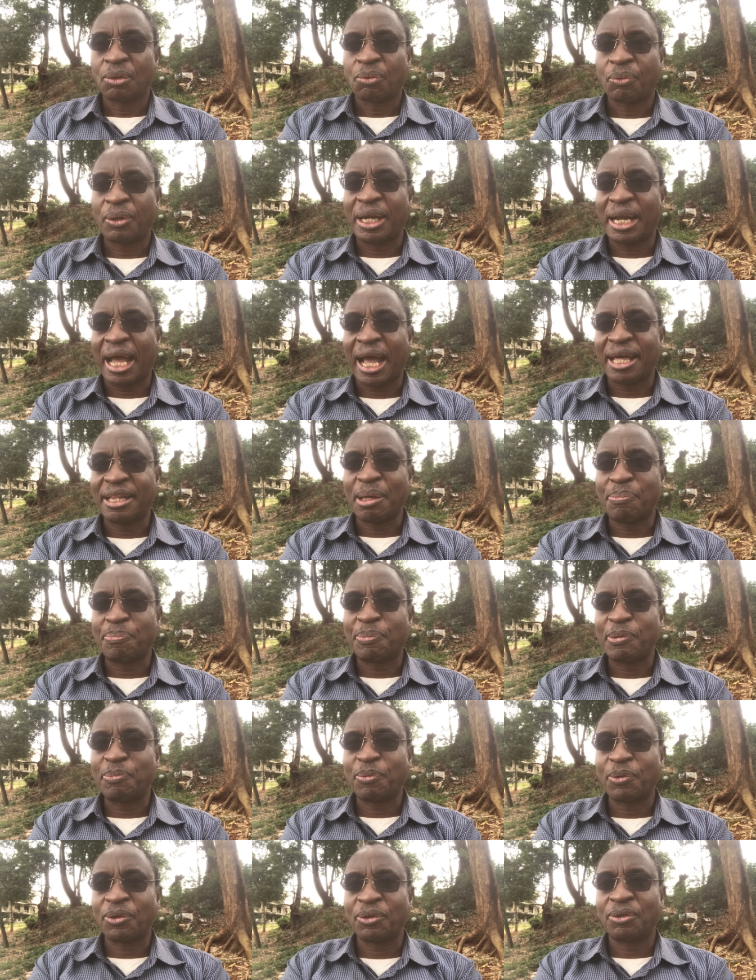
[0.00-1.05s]
Well, other
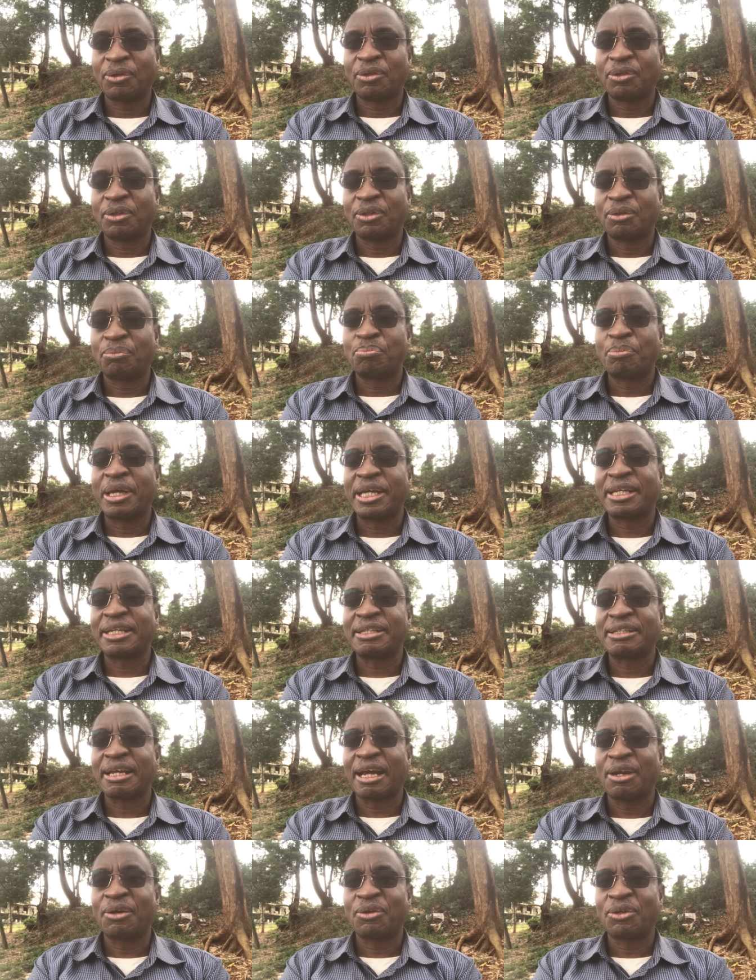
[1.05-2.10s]
people make
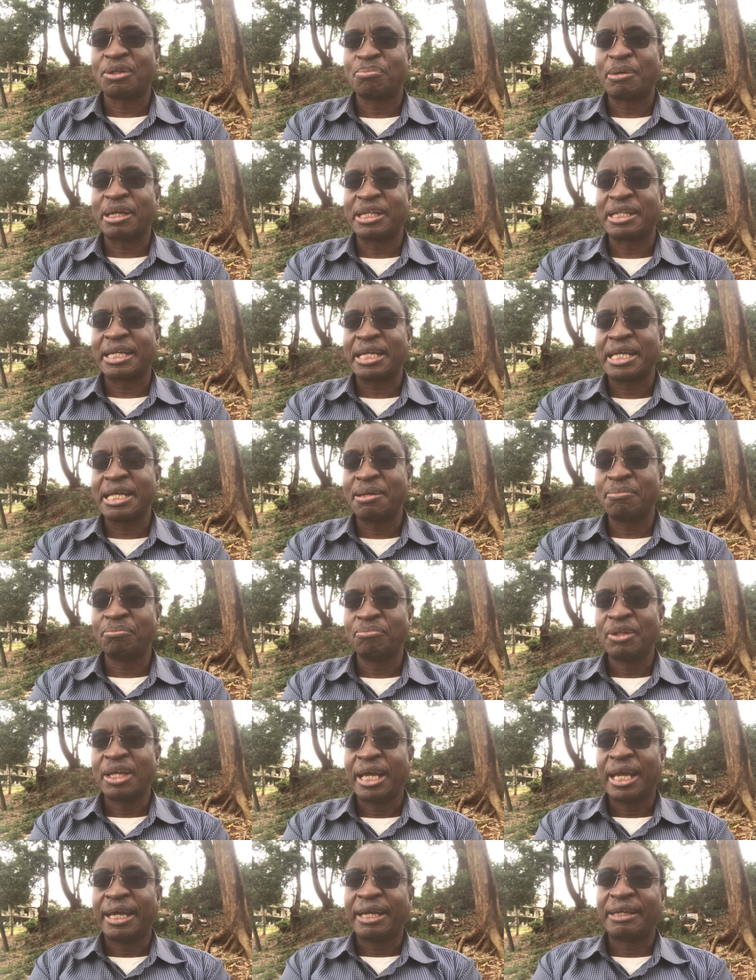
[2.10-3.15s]
it alone, but him,
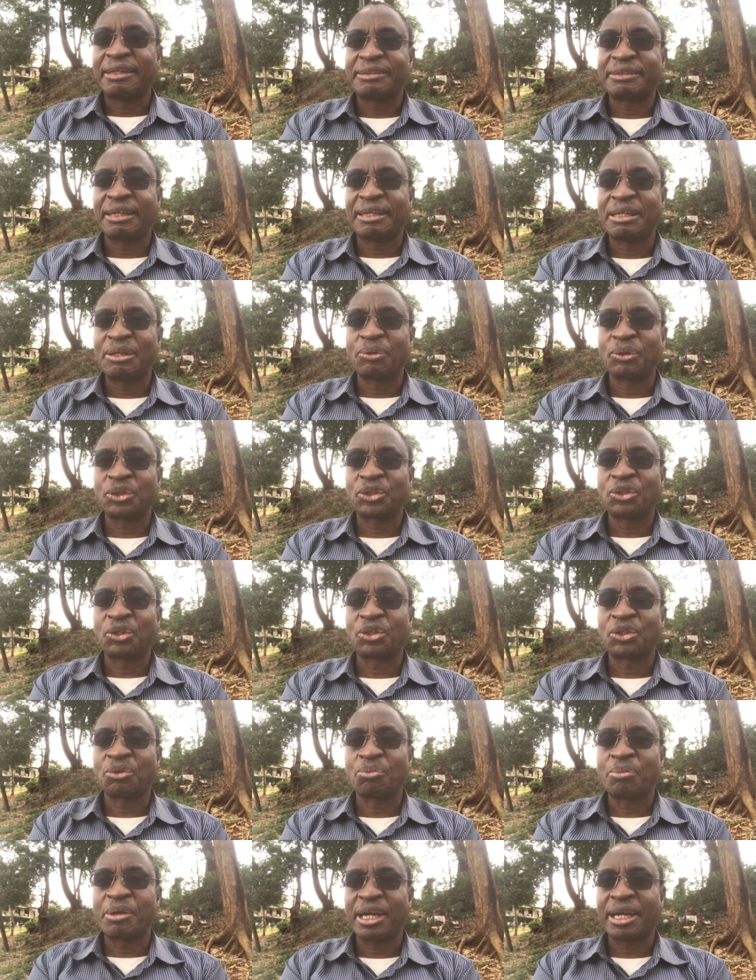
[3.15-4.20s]
he said he was not
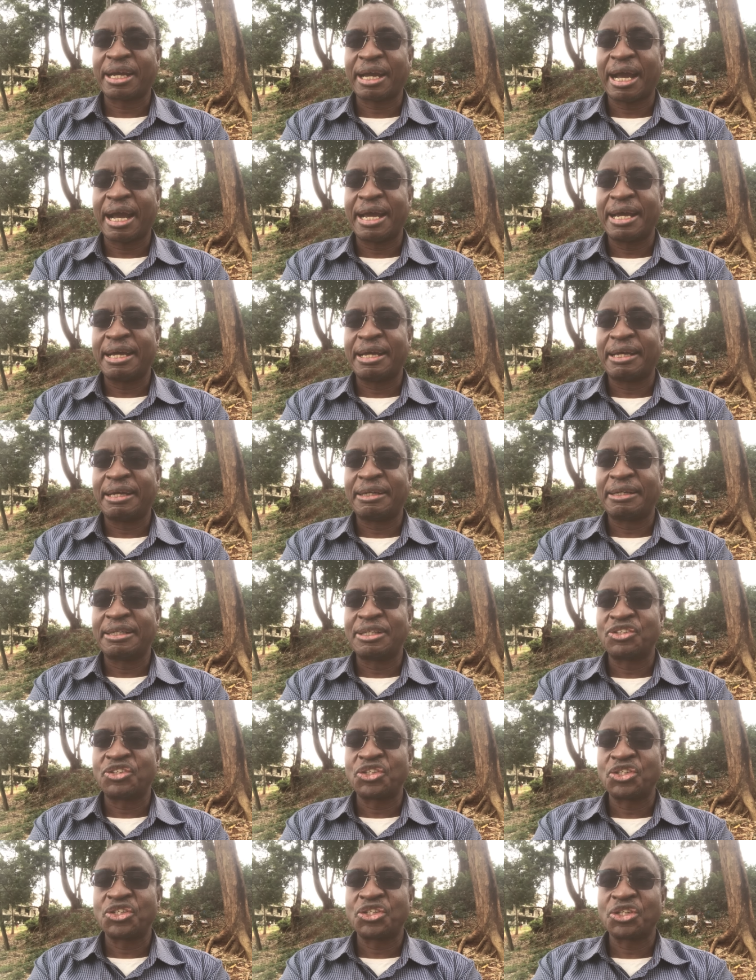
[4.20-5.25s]
to make a
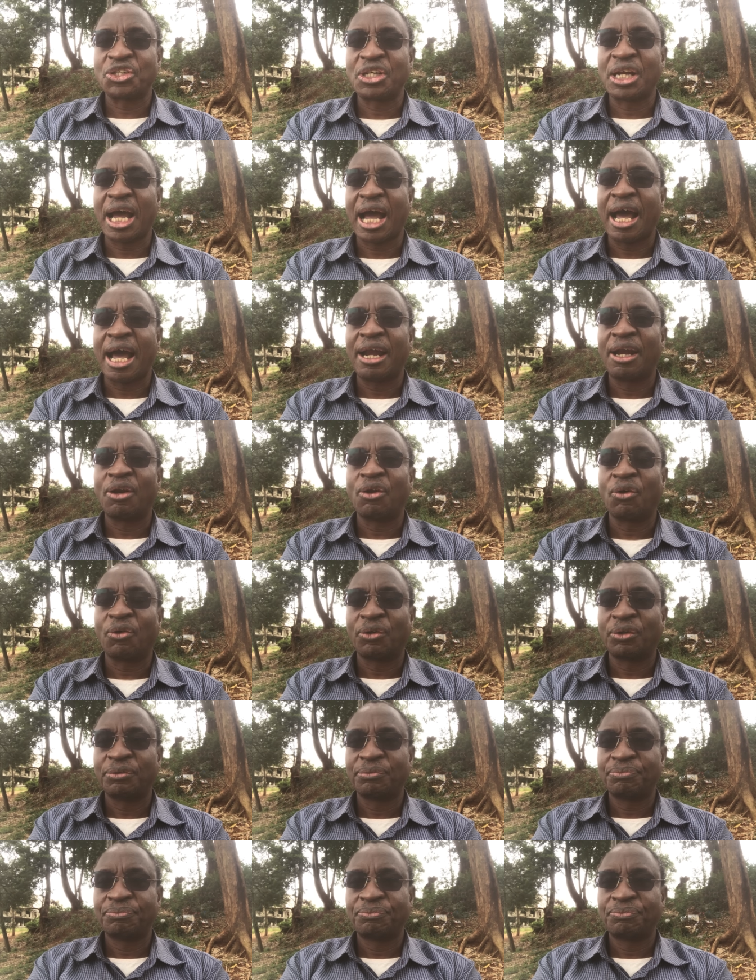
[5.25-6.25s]
decision alone.